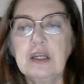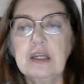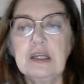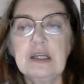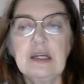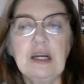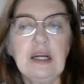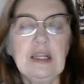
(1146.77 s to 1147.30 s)

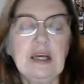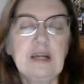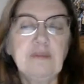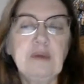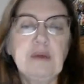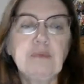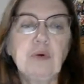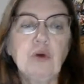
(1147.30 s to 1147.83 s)
a lot of
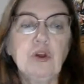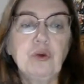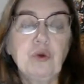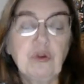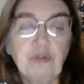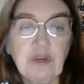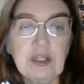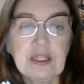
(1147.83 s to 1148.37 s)
people, you can
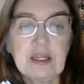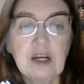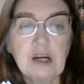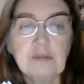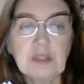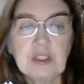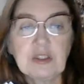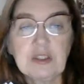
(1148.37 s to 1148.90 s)
read the
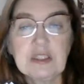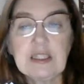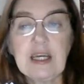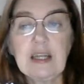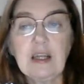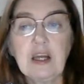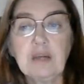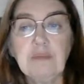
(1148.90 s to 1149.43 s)
comments on the side. A
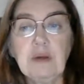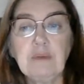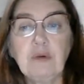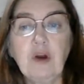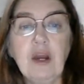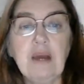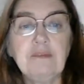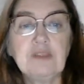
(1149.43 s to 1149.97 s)
lot of people are
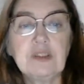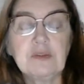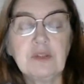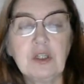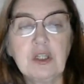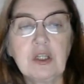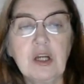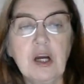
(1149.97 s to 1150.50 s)
having some
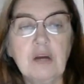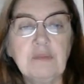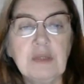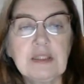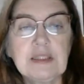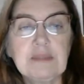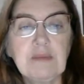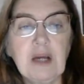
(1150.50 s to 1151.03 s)
good
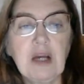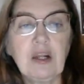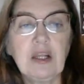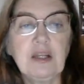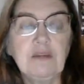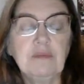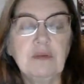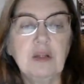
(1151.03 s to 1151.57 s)
comments about it.
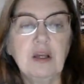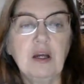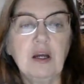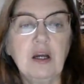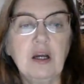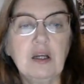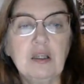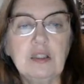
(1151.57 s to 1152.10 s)

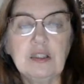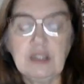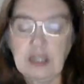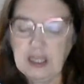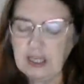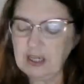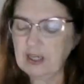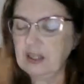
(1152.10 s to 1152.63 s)

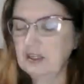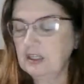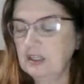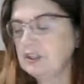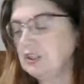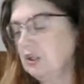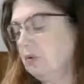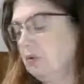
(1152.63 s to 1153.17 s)
And
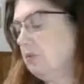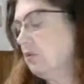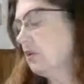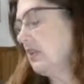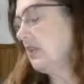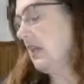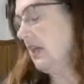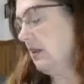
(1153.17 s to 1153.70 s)
so we were
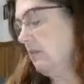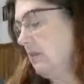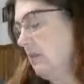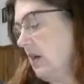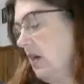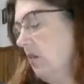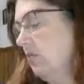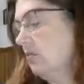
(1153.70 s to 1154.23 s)
saying about